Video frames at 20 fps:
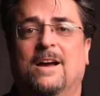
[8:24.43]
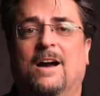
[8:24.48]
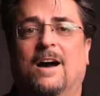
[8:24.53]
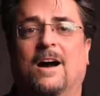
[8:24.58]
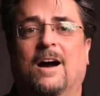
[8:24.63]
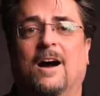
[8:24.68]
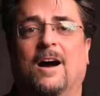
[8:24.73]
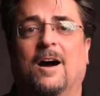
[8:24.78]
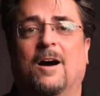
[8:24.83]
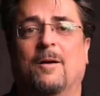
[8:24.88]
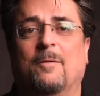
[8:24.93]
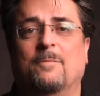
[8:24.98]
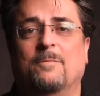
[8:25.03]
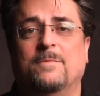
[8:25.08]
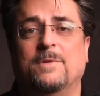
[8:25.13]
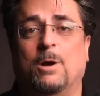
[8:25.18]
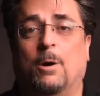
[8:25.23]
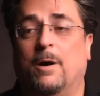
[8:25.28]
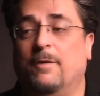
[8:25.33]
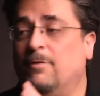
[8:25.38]
Um,
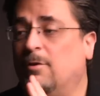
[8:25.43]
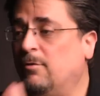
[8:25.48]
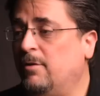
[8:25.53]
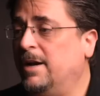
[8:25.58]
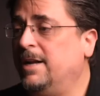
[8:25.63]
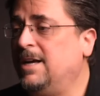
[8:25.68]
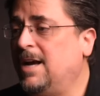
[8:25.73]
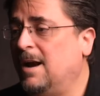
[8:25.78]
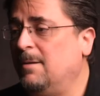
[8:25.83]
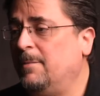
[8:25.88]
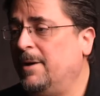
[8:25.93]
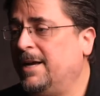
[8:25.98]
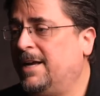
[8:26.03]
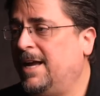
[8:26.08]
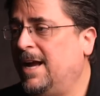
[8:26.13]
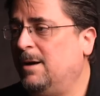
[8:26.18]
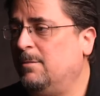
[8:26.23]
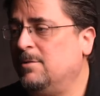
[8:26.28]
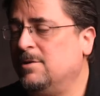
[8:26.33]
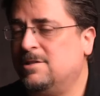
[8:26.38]
now, I've already got my
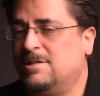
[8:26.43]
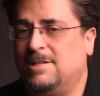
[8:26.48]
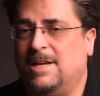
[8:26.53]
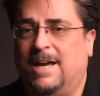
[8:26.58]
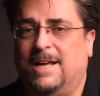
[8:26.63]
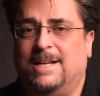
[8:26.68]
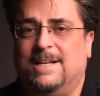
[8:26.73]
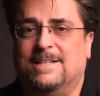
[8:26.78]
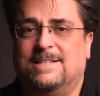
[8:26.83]
camera set.